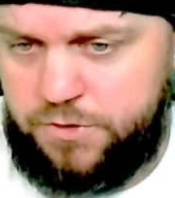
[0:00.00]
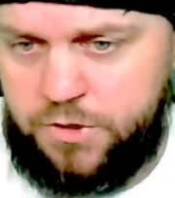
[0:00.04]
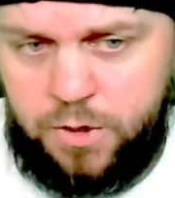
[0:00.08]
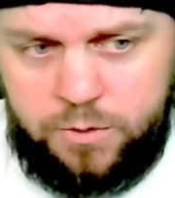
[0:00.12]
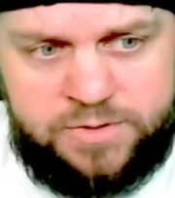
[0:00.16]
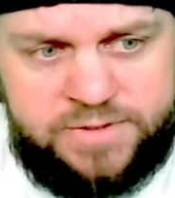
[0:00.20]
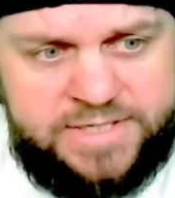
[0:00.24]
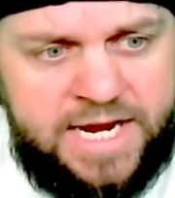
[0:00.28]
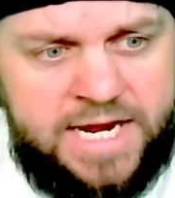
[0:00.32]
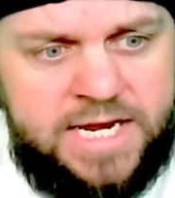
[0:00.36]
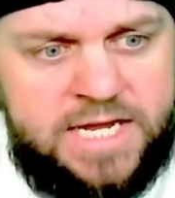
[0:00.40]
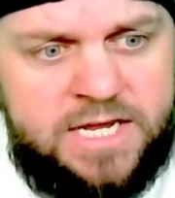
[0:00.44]

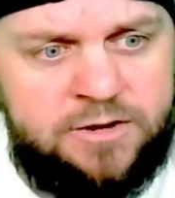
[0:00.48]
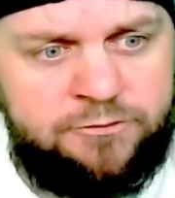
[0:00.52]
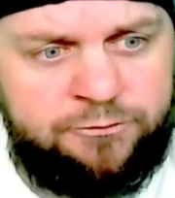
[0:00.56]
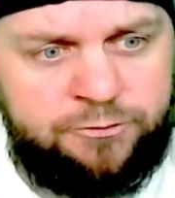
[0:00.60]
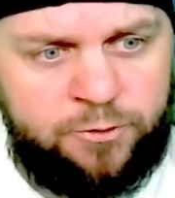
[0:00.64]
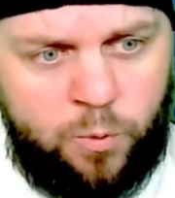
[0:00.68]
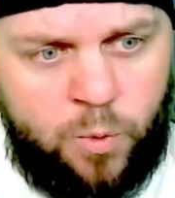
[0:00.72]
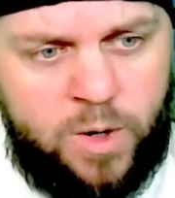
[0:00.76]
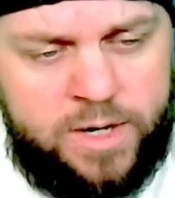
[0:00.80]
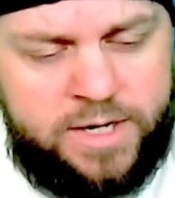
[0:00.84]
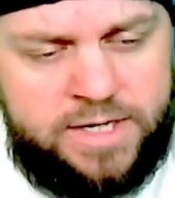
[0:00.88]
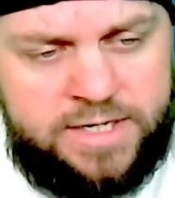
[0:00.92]
Take it
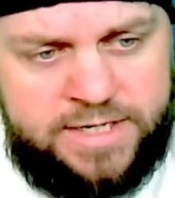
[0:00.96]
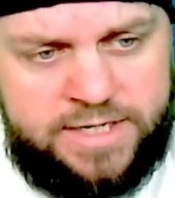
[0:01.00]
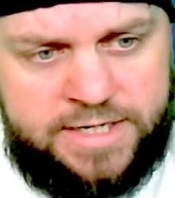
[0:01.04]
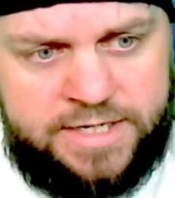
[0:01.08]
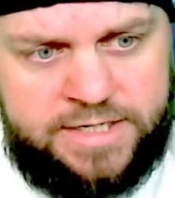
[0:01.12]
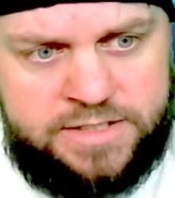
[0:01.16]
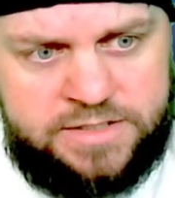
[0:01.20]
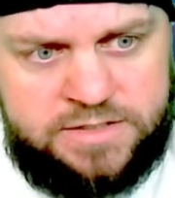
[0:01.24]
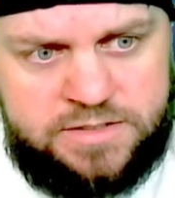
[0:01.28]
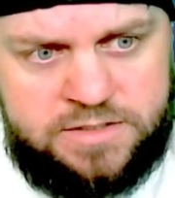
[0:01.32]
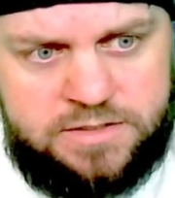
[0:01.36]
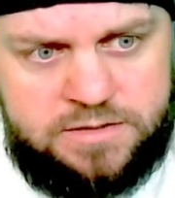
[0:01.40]
for what it
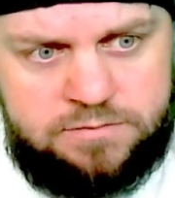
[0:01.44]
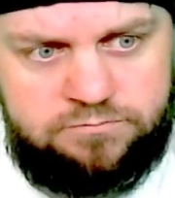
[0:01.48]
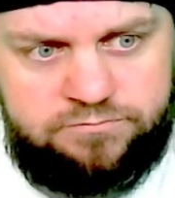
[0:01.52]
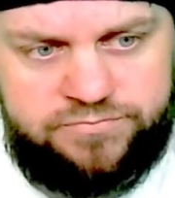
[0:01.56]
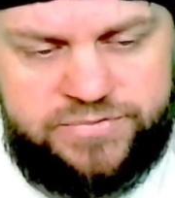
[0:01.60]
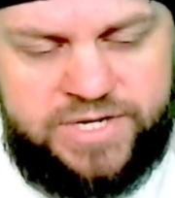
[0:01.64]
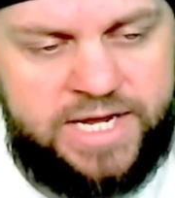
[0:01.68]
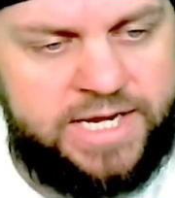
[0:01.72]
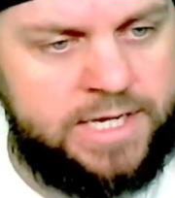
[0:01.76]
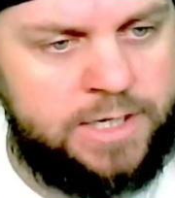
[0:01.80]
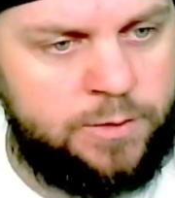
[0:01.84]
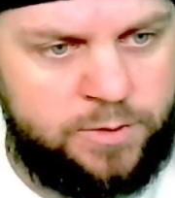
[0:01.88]
is,
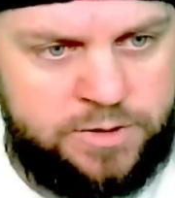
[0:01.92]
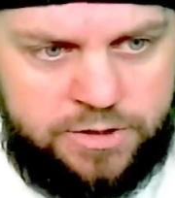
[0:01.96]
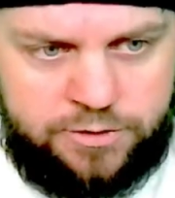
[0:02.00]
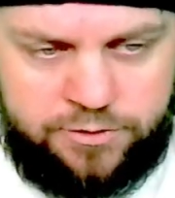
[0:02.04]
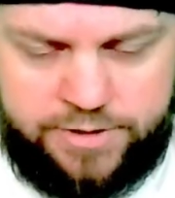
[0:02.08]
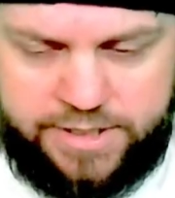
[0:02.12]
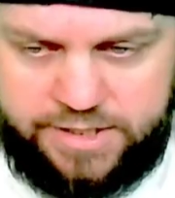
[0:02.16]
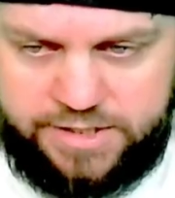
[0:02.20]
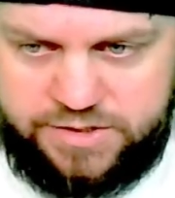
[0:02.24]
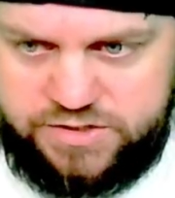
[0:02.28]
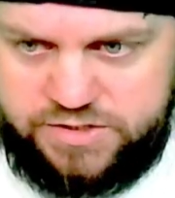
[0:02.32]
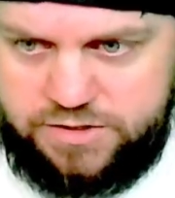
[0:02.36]
take it with a
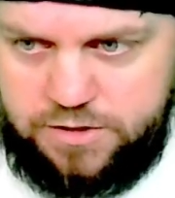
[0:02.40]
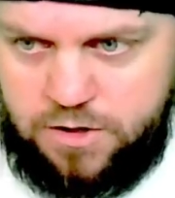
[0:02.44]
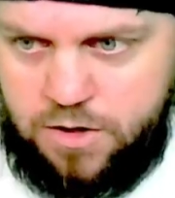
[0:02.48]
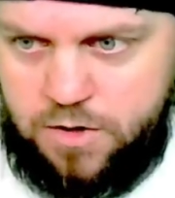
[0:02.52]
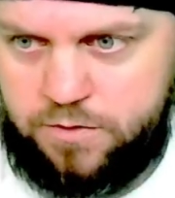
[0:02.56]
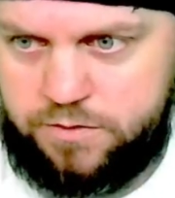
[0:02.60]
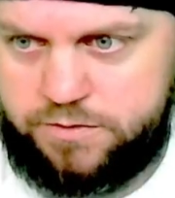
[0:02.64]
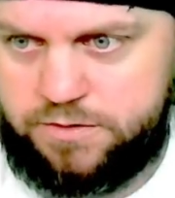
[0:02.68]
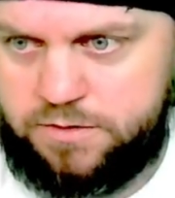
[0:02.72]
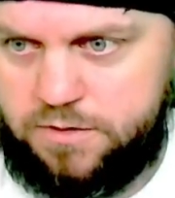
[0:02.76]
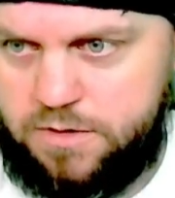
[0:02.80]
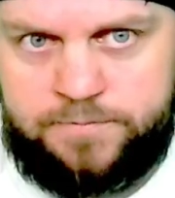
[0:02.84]
grain of
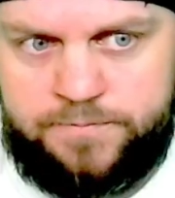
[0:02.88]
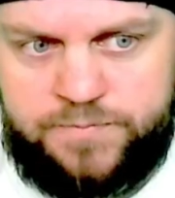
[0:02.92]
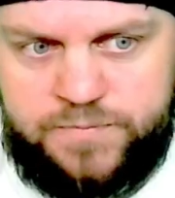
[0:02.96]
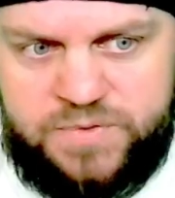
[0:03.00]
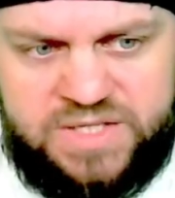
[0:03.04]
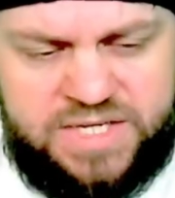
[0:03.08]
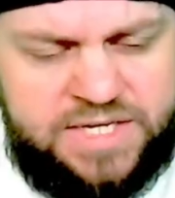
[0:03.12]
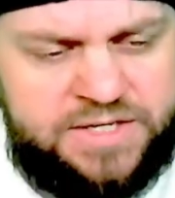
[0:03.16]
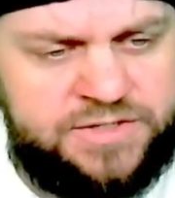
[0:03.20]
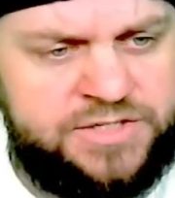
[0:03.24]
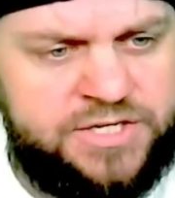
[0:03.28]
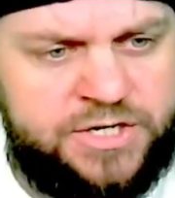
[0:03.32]
salt,
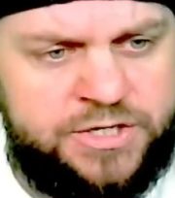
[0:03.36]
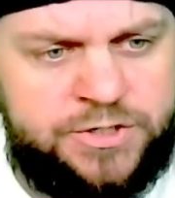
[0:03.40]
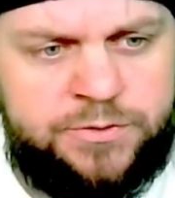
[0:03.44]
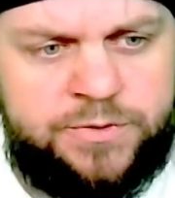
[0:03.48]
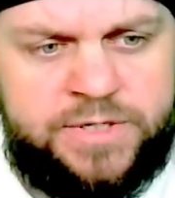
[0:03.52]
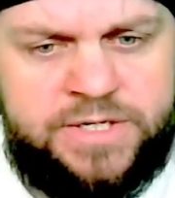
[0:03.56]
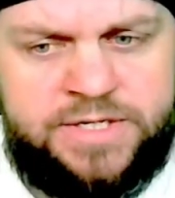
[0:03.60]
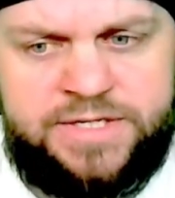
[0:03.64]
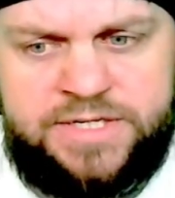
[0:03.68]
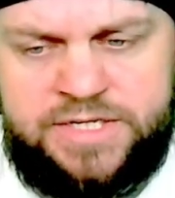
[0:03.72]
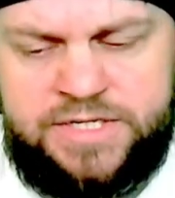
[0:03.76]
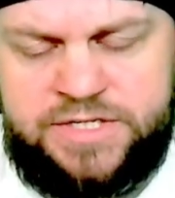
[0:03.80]
continue
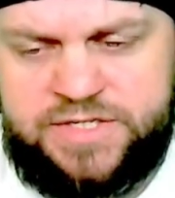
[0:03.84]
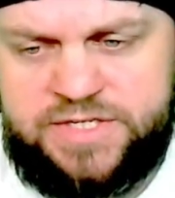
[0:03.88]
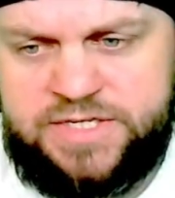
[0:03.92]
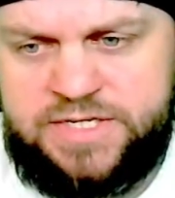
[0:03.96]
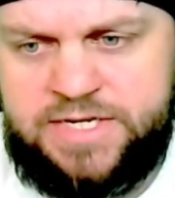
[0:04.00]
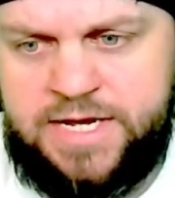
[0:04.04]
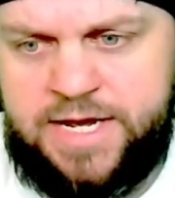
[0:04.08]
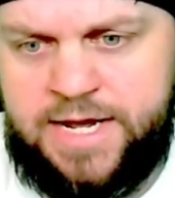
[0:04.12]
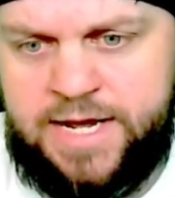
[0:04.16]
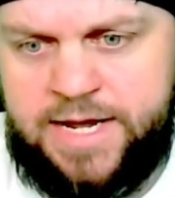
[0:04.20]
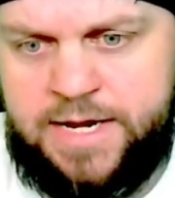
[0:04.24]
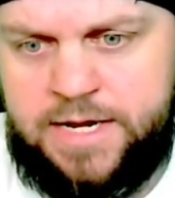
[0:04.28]
to
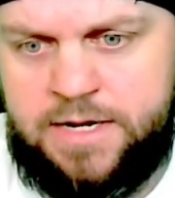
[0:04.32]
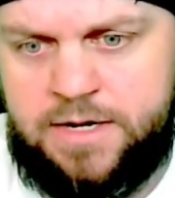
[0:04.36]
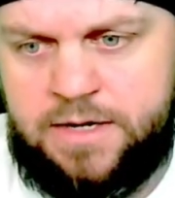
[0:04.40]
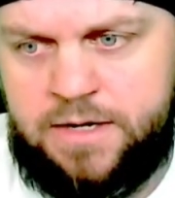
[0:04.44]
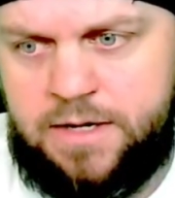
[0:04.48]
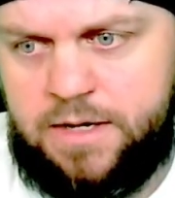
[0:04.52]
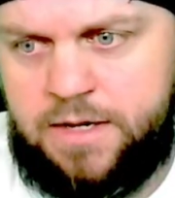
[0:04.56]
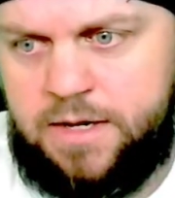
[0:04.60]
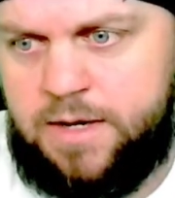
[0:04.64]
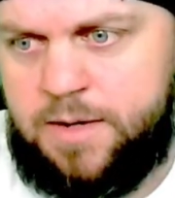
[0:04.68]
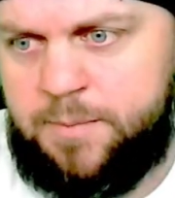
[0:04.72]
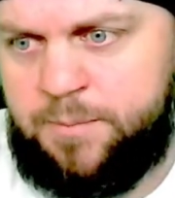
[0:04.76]
DCA,
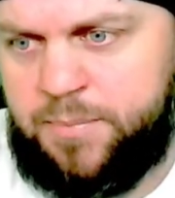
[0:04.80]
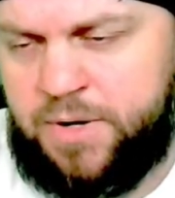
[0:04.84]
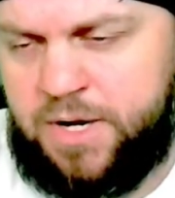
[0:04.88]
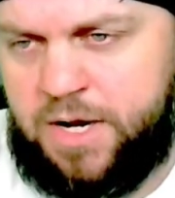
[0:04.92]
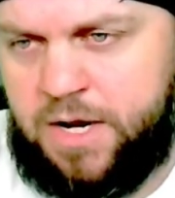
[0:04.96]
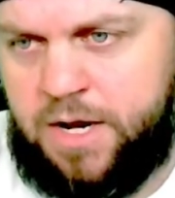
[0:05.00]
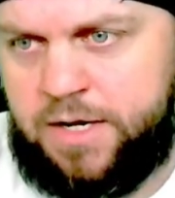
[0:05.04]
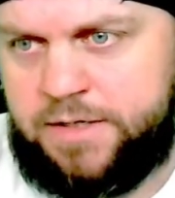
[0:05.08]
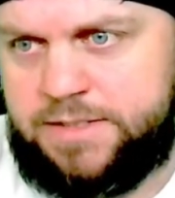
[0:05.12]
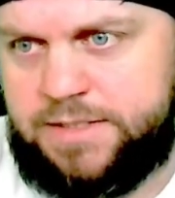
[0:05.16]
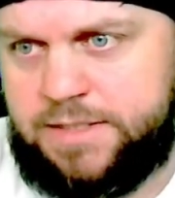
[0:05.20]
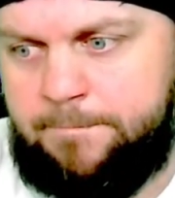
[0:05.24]

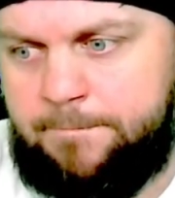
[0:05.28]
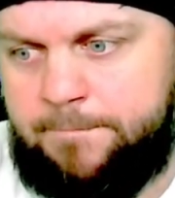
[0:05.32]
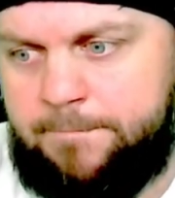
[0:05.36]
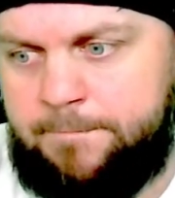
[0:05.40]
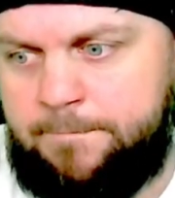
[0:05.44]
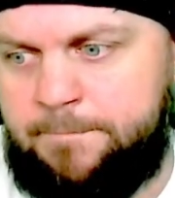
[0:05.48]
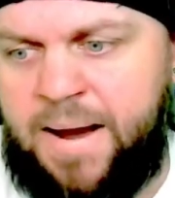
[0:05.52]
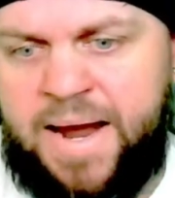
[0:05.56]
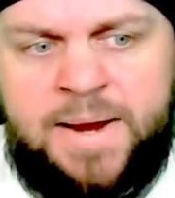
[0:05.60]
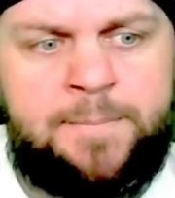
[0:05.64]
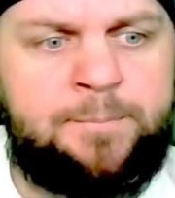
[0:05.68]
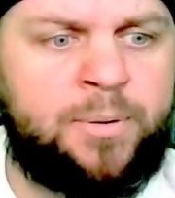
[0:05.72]
but
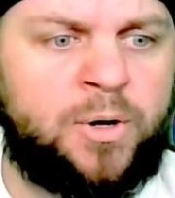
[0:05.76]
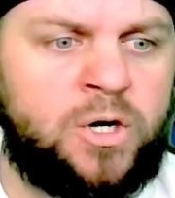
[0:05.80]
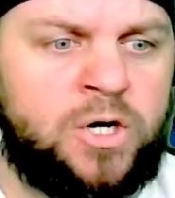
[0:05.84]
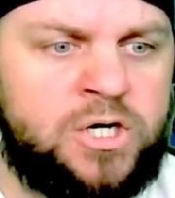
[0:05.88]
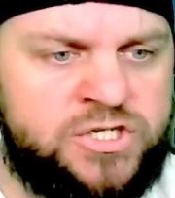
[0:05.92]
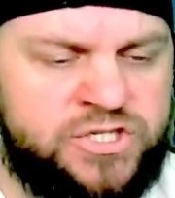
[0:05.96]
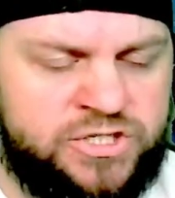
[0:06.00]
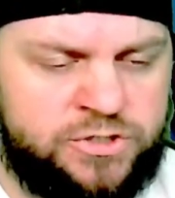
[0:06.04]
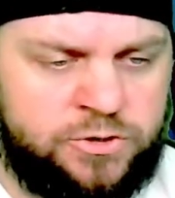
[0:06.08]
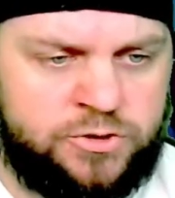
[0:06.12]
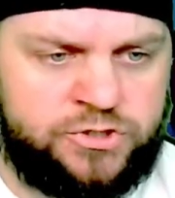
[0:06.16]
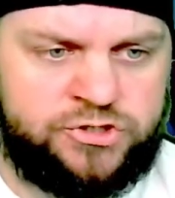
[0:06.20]
my
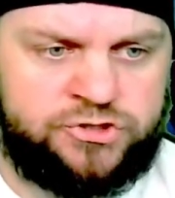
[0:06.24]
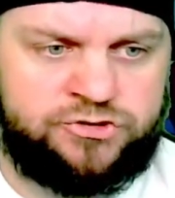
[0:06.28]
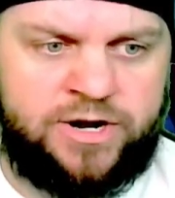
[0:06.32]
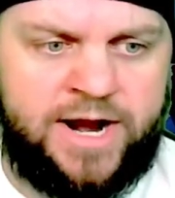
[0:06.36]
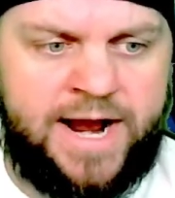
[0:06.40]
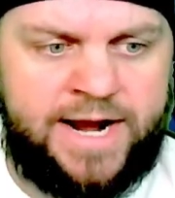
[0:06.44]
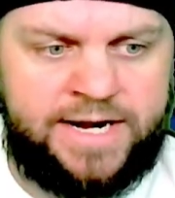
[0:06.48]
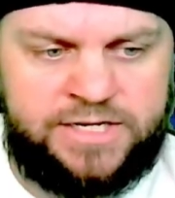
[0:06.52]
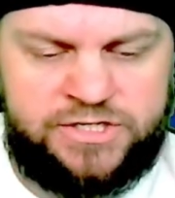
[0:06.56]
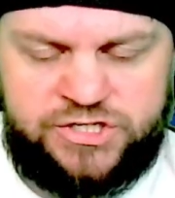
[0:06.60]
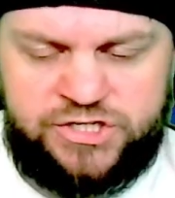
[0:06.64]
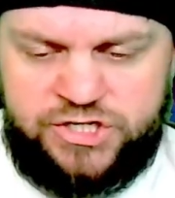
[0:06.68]
personal
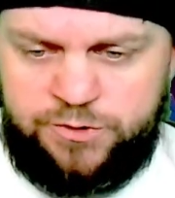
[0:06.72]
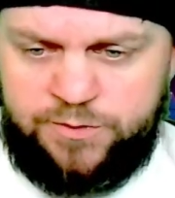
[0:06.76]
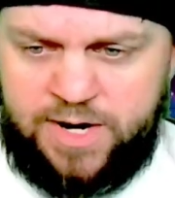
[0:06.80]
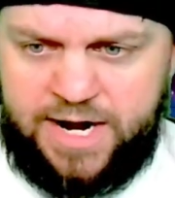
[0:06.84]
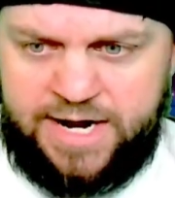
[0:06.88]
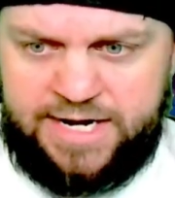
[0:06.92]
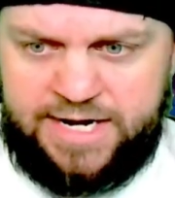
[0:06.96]
strategy right